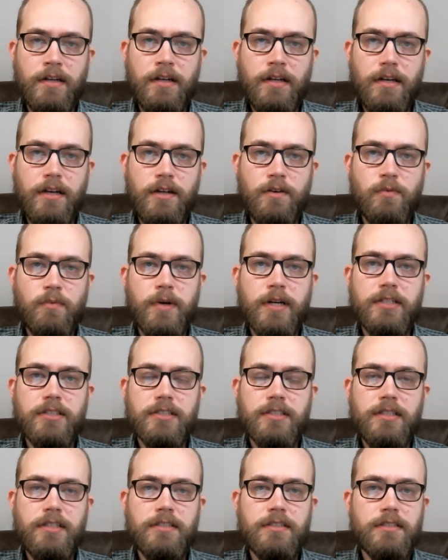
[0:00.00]
in
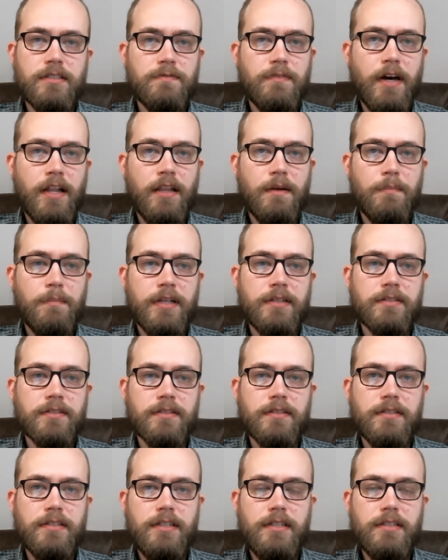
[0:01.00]
which these
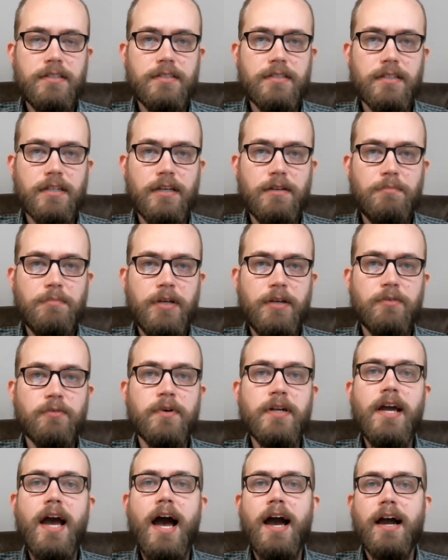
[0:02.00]
developmental needs can be
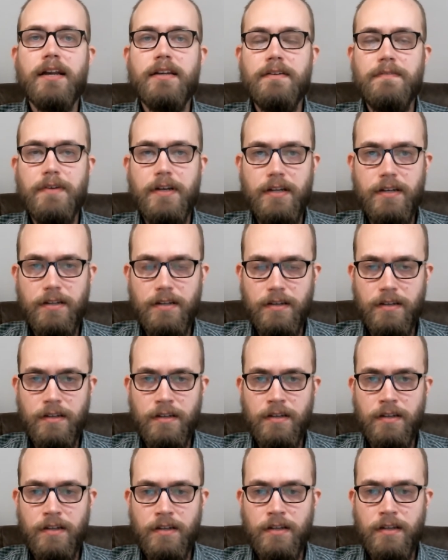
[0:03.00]
reactivated
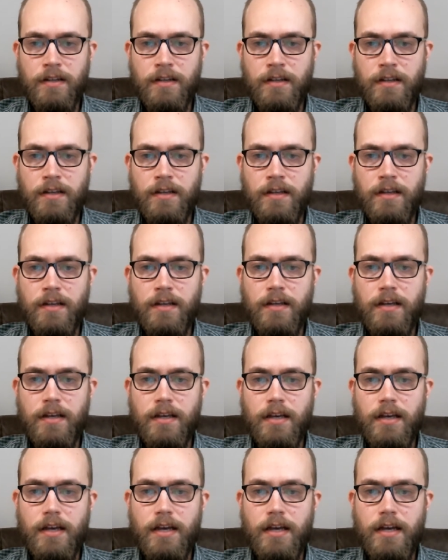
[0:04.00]

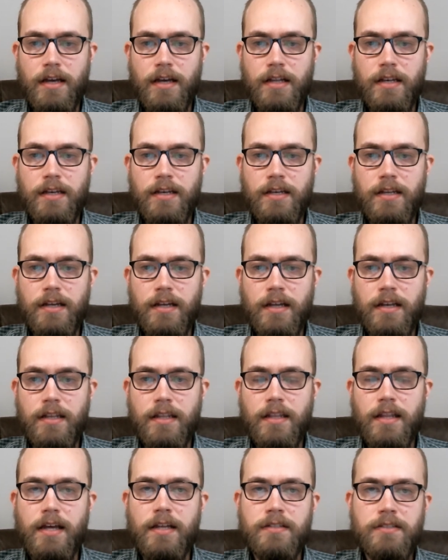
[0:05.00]
and
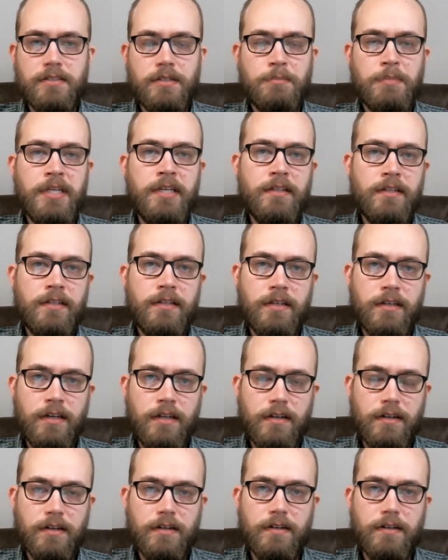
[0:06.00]
some healing
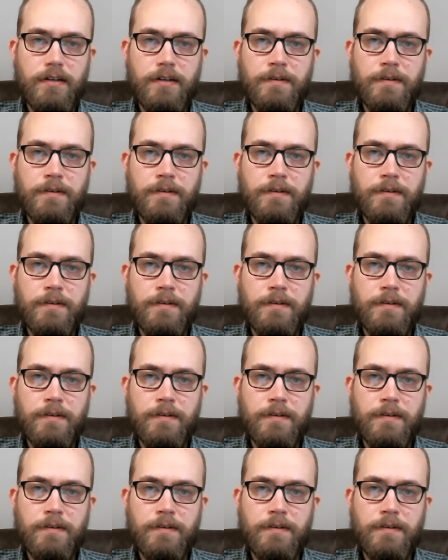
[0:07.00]
can occur.